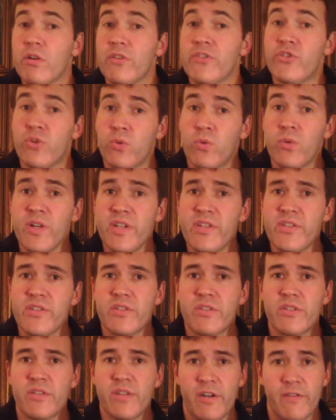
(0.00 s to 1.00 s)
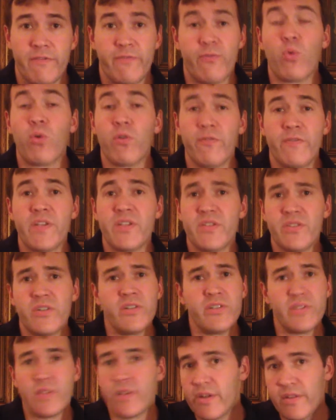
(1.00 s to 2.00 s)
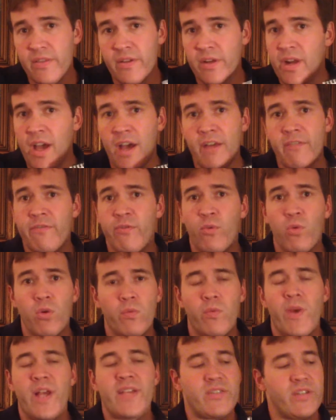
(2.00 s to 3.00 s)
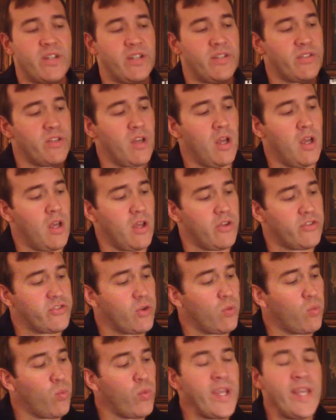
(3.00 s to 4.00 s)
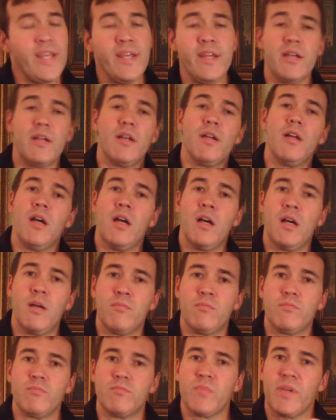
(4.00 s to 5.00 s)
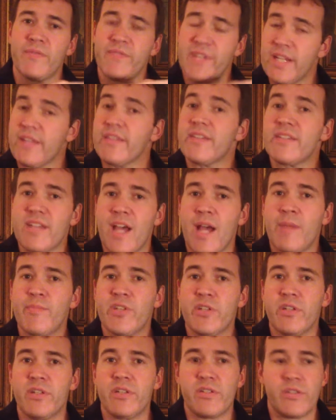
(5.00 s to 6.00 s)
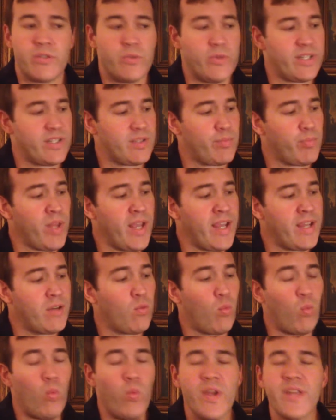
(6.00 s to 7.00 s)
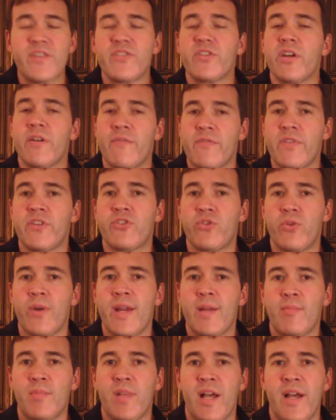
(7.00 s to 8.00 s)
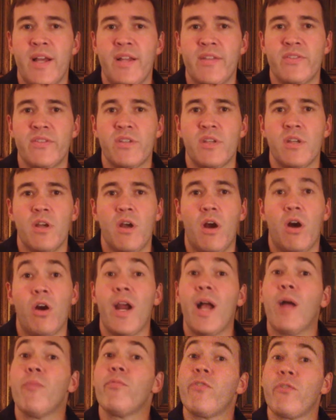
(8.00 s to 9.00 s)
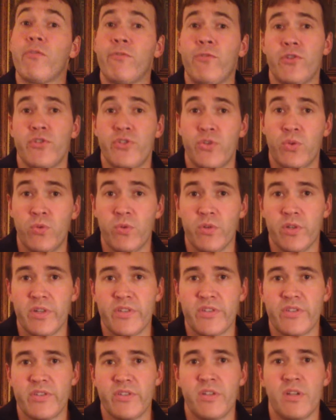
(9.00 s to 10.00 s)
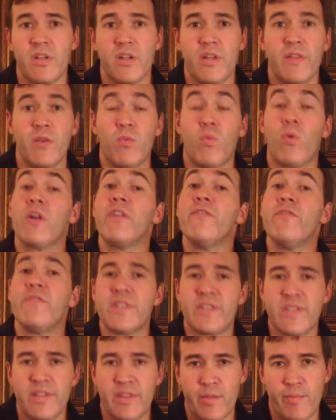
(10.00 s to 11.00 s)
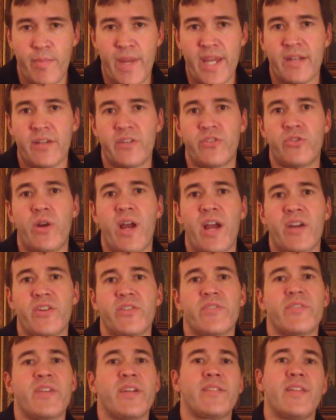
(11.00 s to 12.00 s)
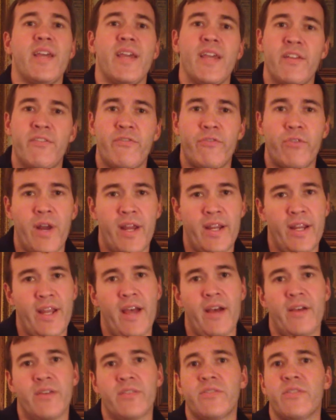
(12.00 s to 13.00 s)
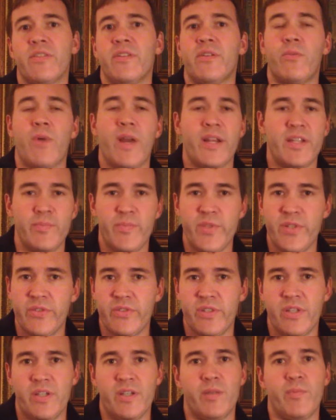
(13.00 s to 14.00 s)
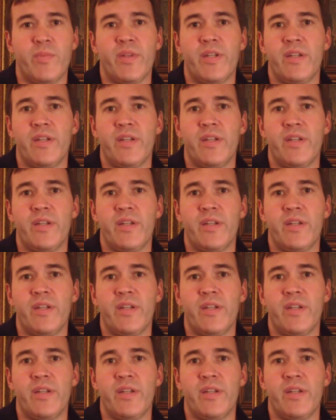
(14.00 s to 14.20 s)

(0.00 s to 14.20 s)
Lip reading: tourists. They're for visitors. They're not for residents. So we have taken the time to explain which of the tram lines are helpful for tourists that want to visit the main attractions like the Anne Frank House and the Rijksmuseum